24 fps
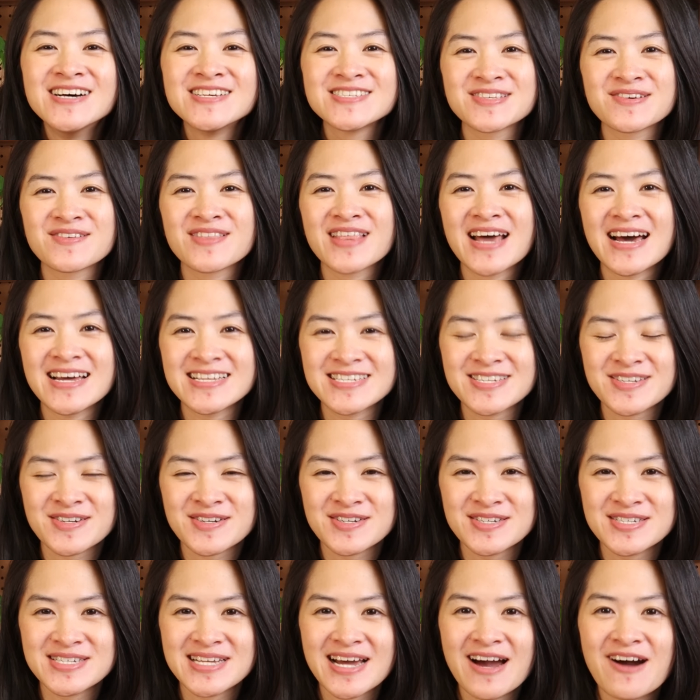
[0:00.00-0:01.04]
So that
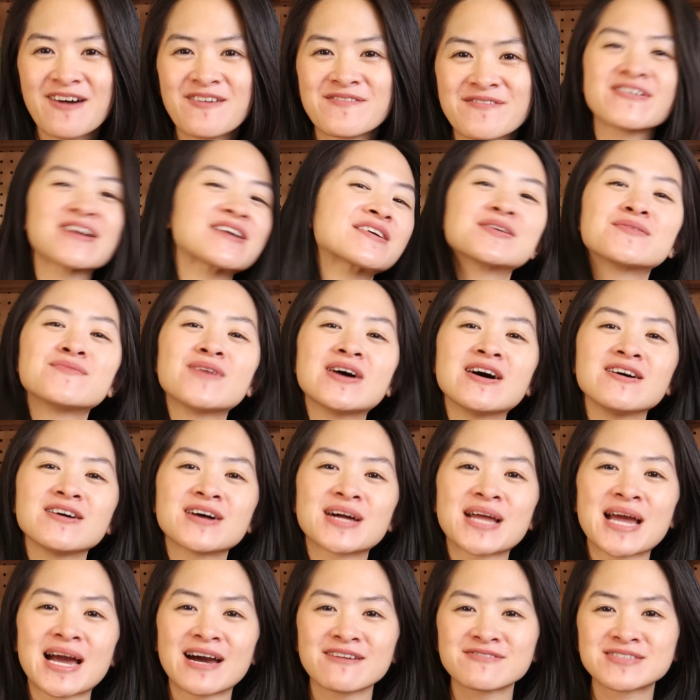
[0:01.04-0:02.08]
turned out very well.
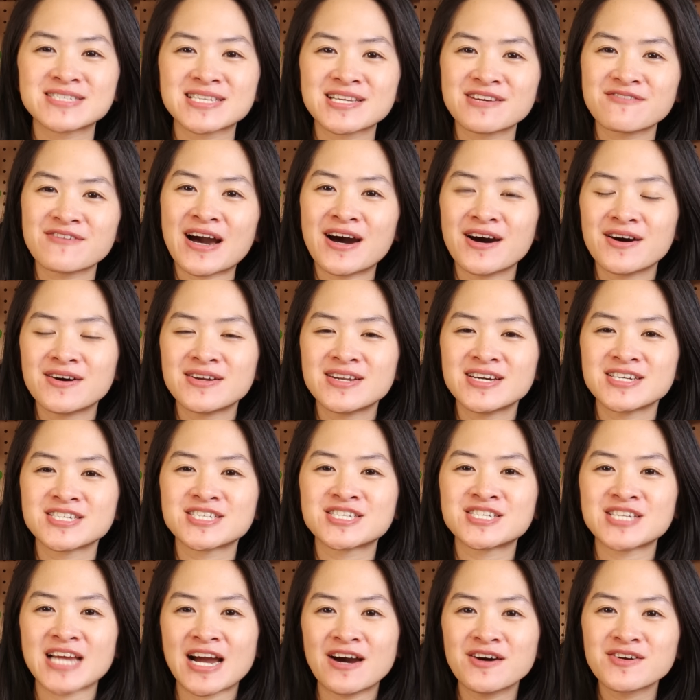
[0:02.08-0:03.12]
I have to give out a
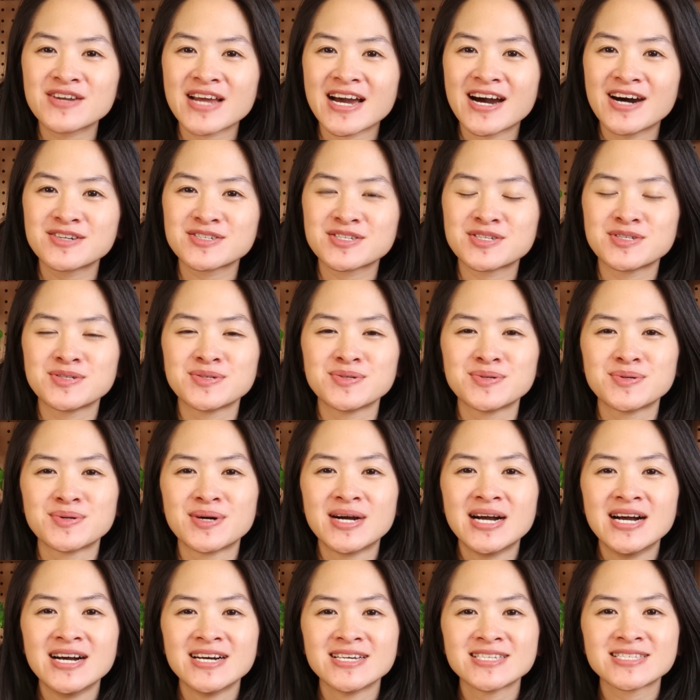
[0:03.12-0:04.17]
shout out to
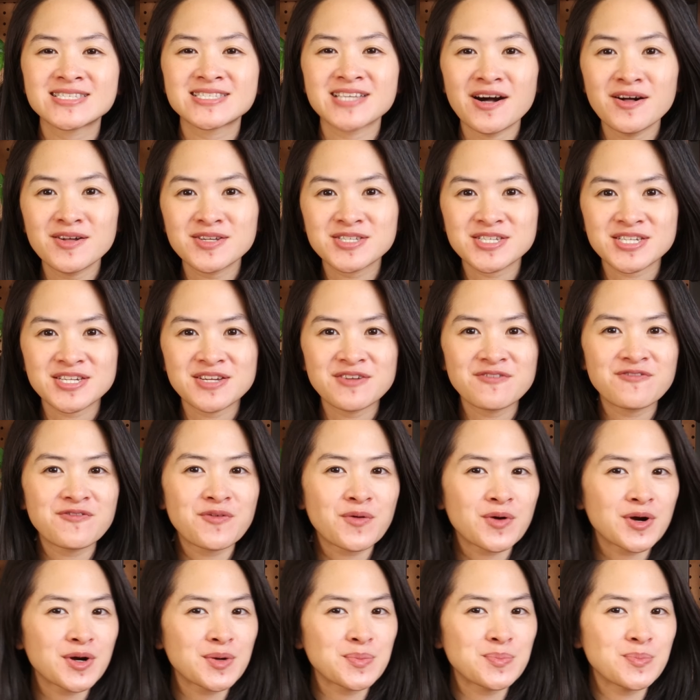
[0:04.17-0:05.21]
Stalogy
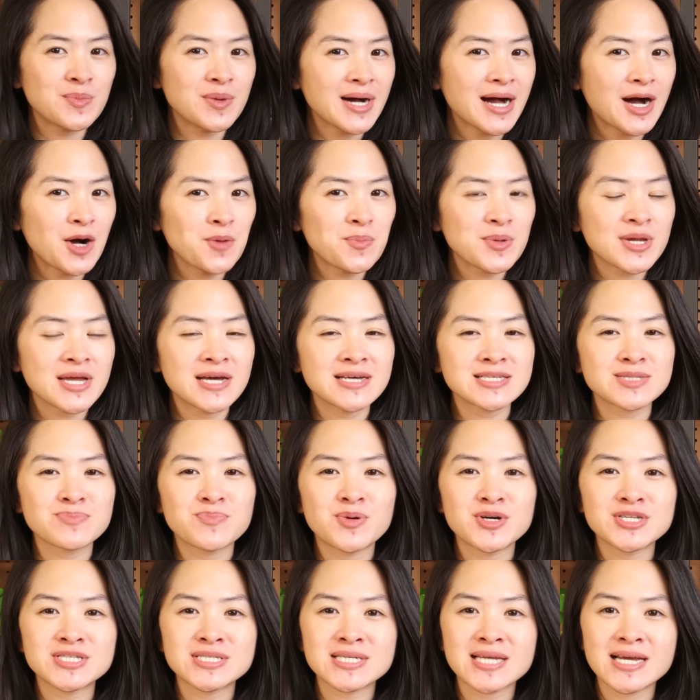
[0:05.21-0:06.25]
for helping us
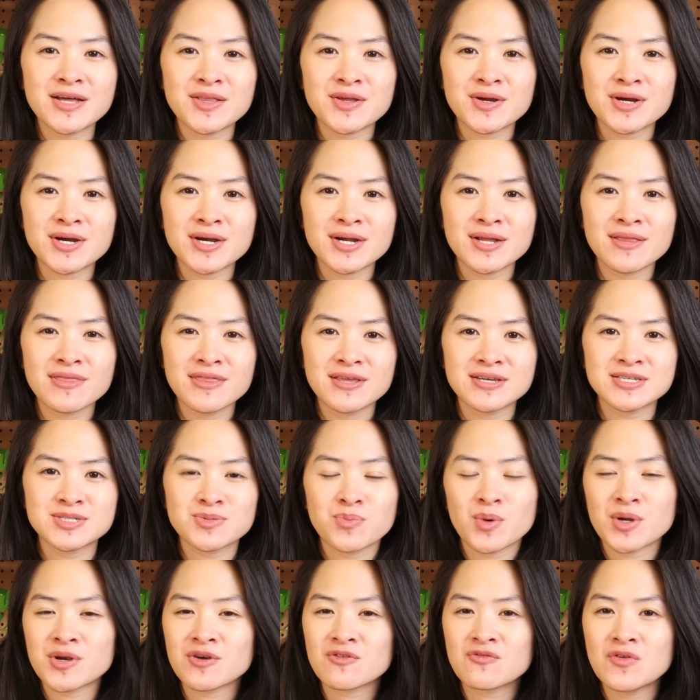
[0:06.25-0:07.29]
put together this
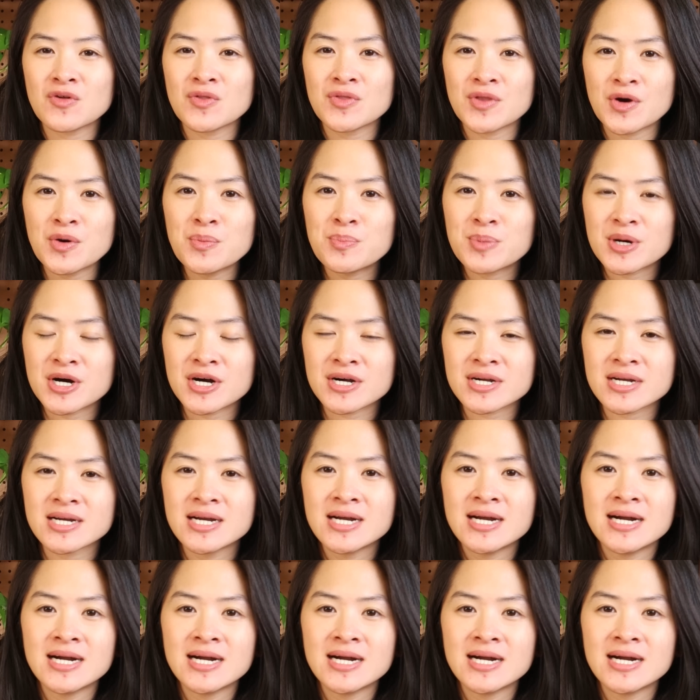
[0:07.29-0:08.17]
wonderful notebook.